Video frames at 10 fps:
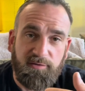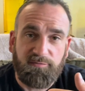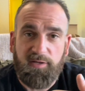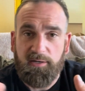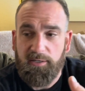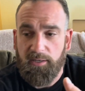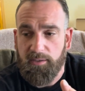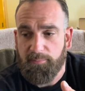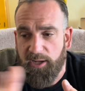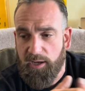I've done it
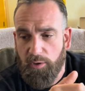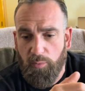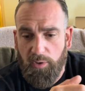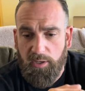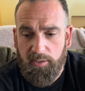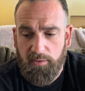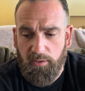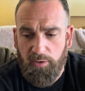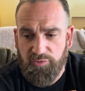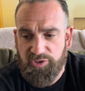on my 01,
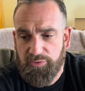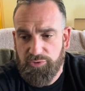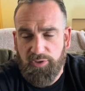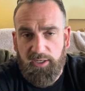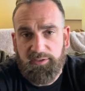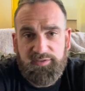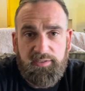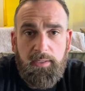02 trucks.